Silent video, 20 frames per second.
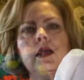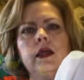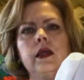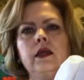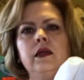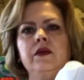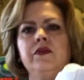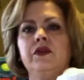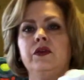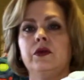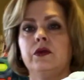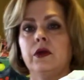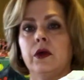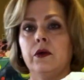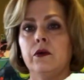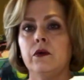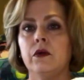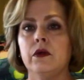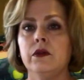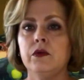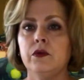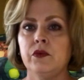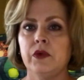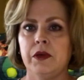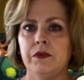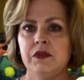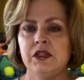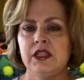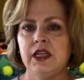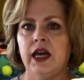And if you go on the
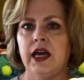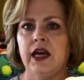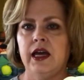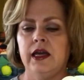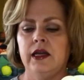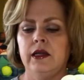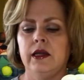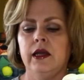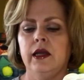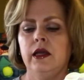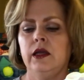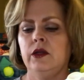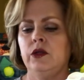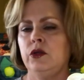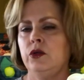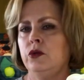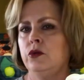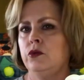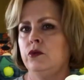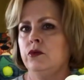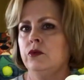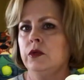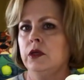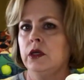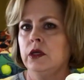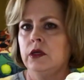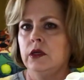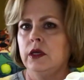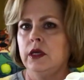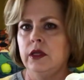website and you,
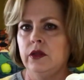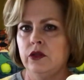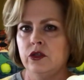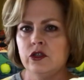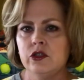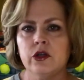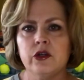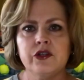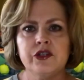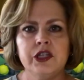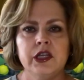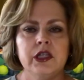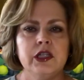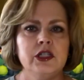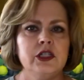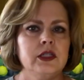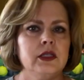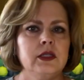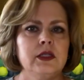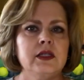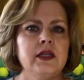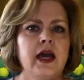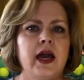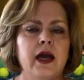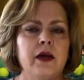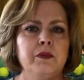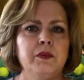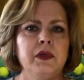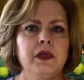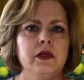in the search engine,
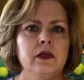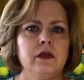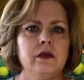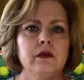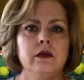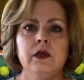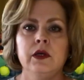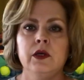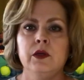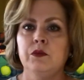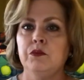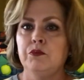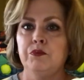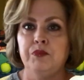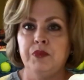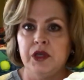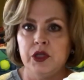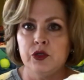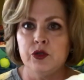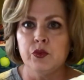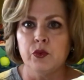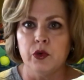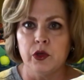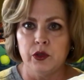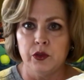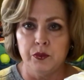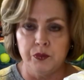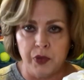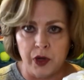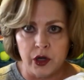type in
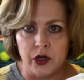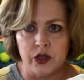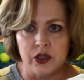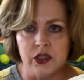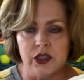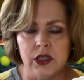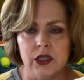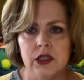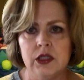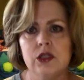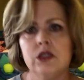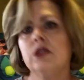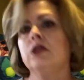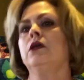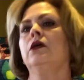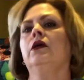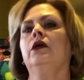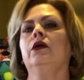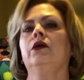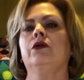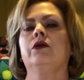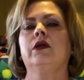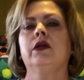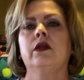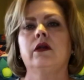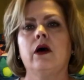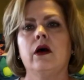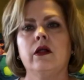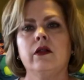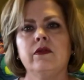Beechwood purses, you
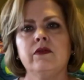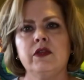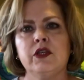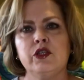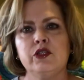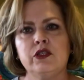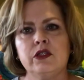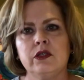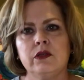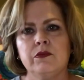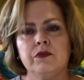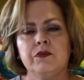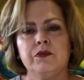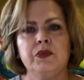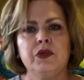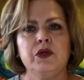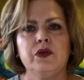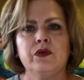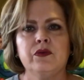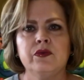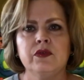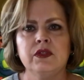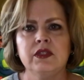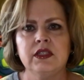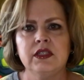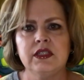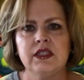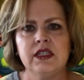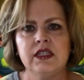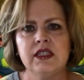get all of these beautiful
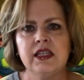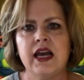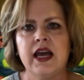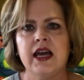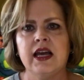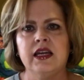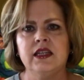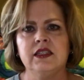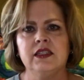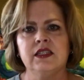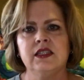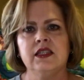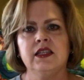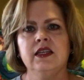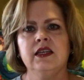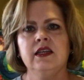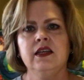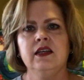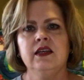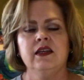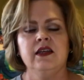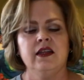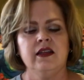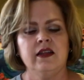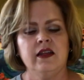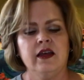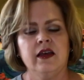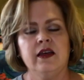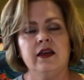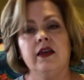little designs
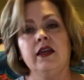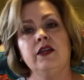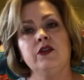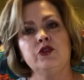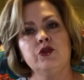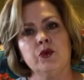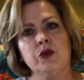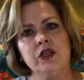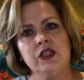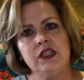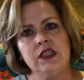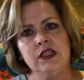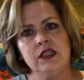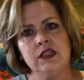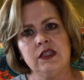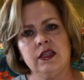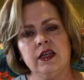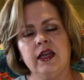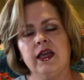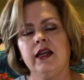and choices.